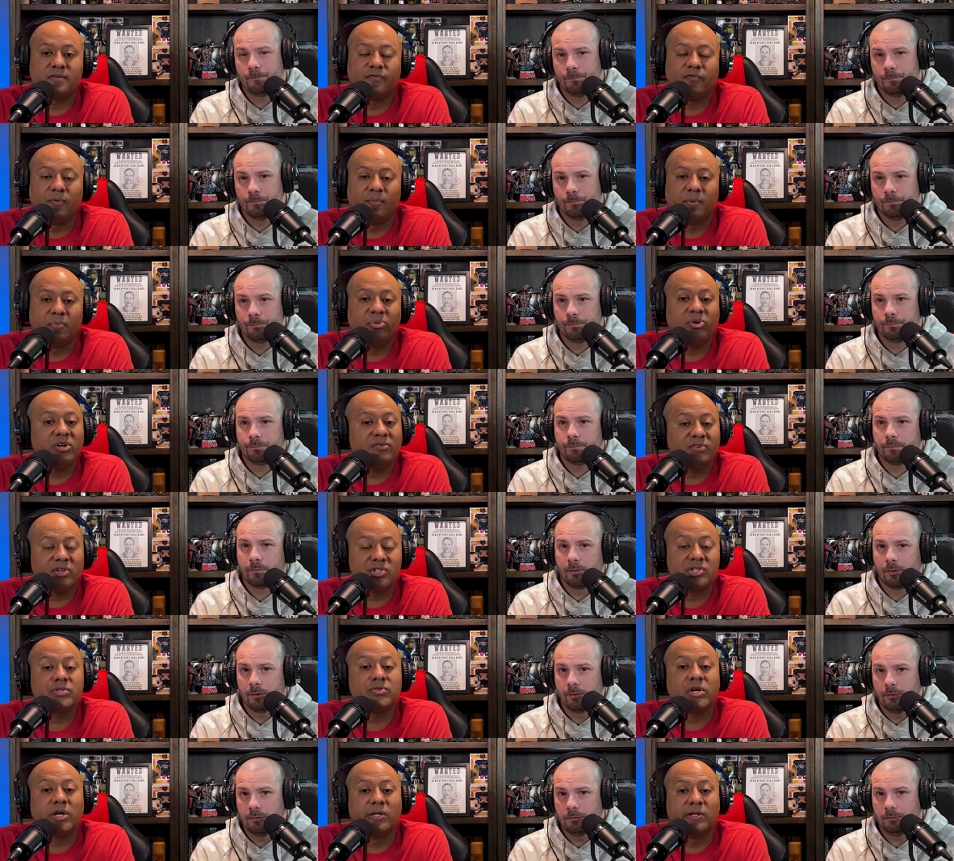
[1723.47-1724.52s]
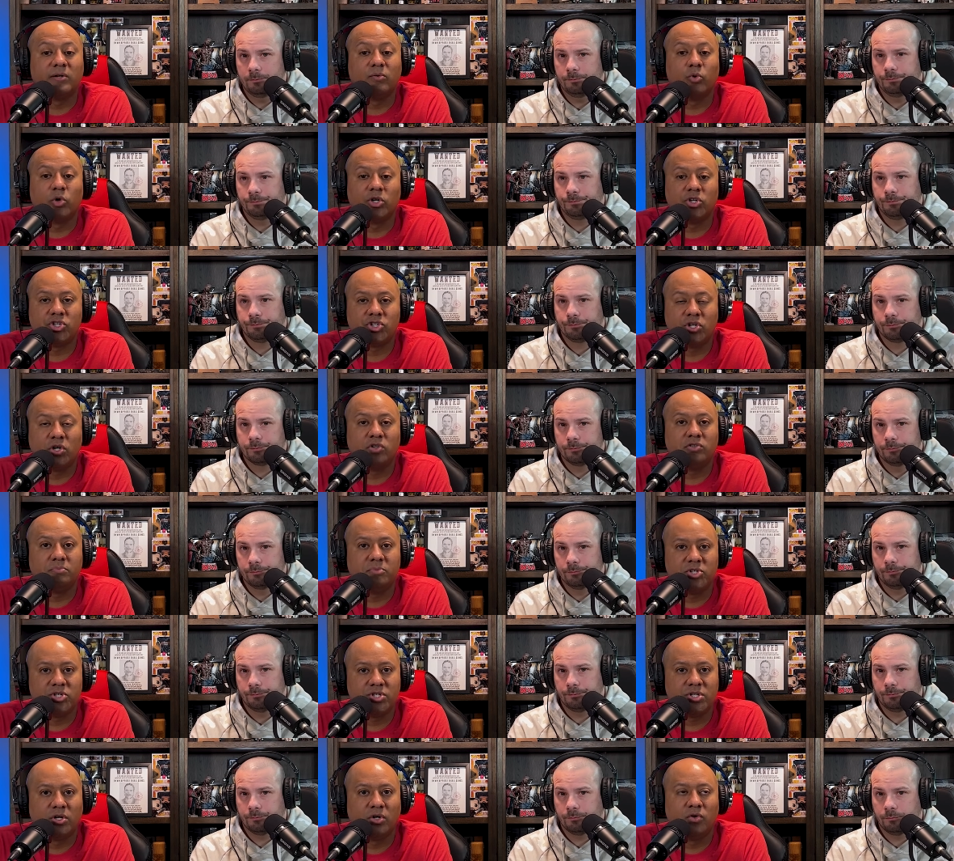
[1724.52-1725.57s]
Speaker 1: from the previous trailer where it showed
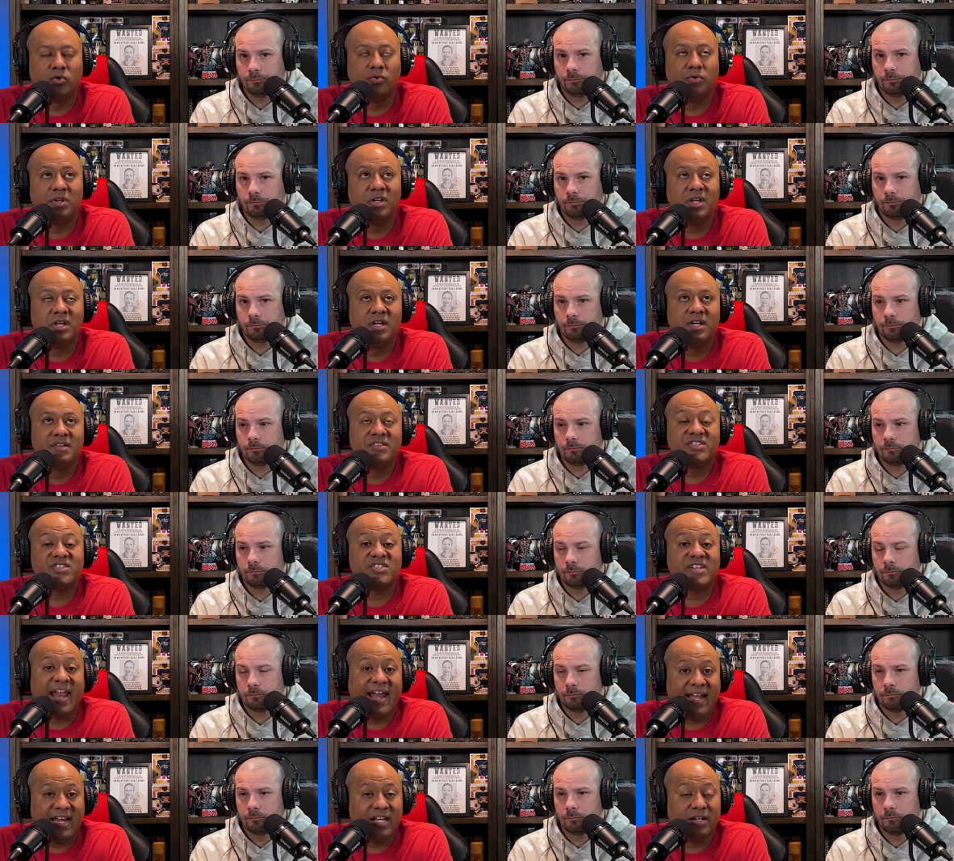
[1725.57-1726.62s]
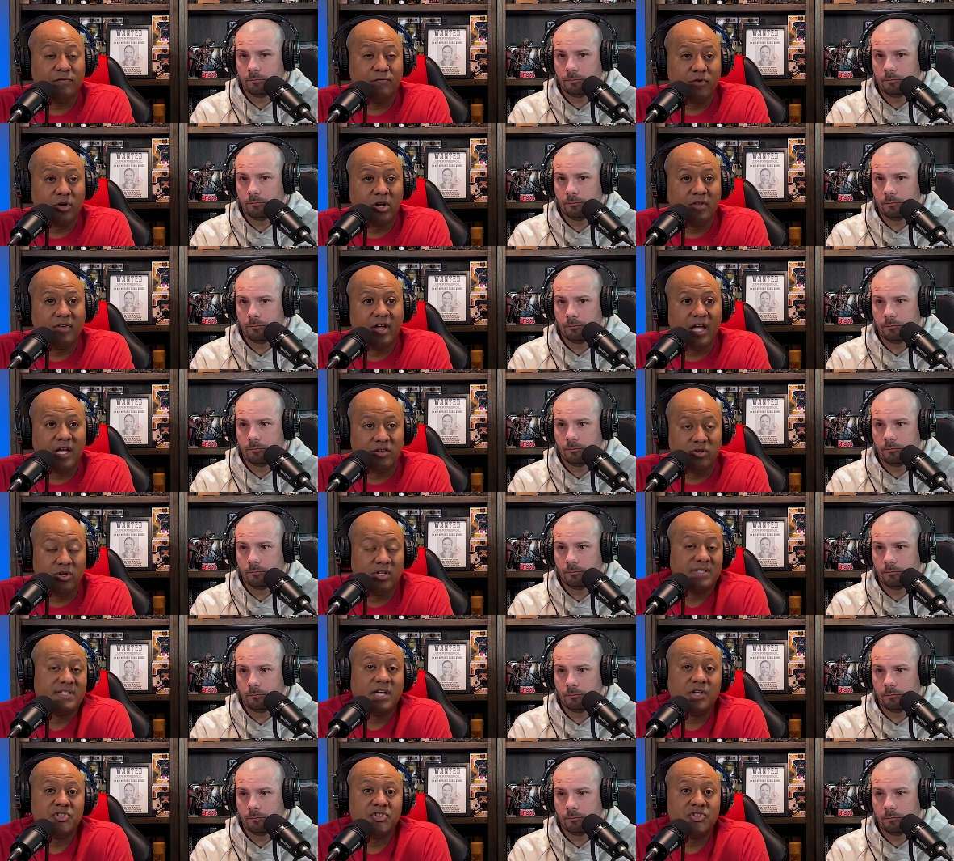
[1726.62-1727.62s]
Michonne standing in front of a hel. You could tell